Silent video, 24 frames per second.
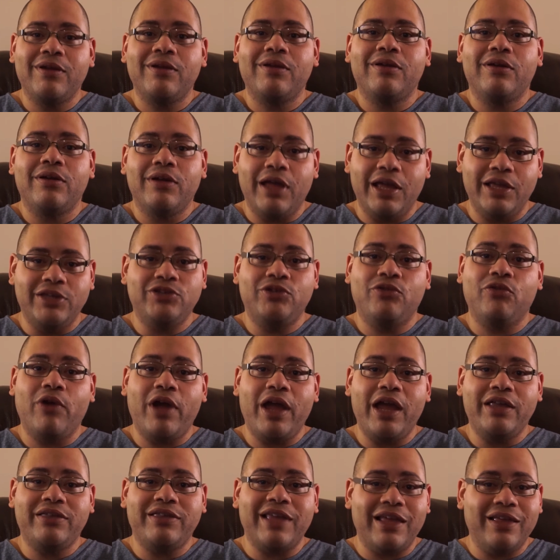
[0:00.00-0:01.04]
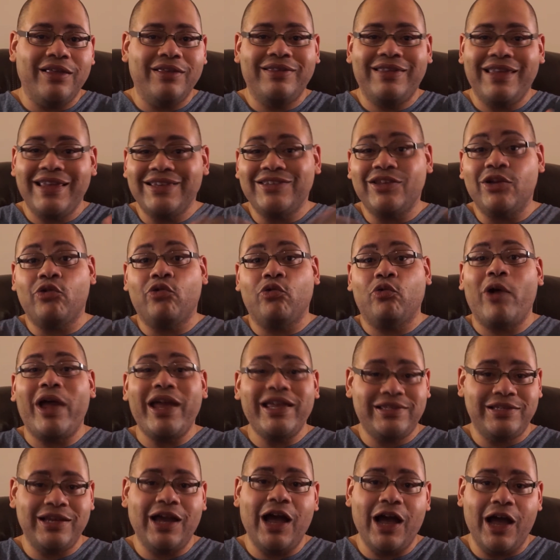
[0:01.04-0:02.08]
it's great that there's a great
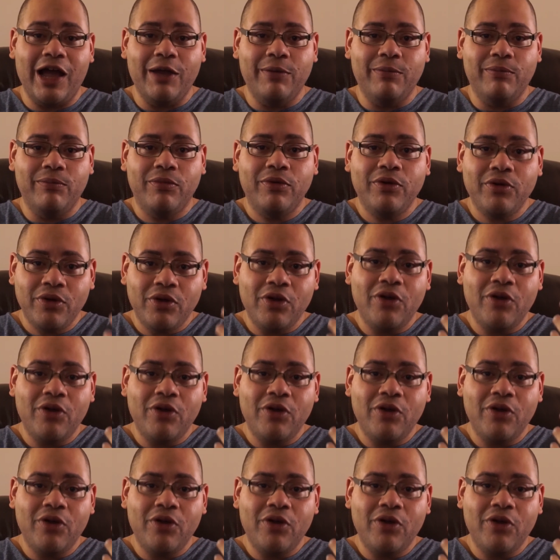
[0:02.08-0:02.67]
time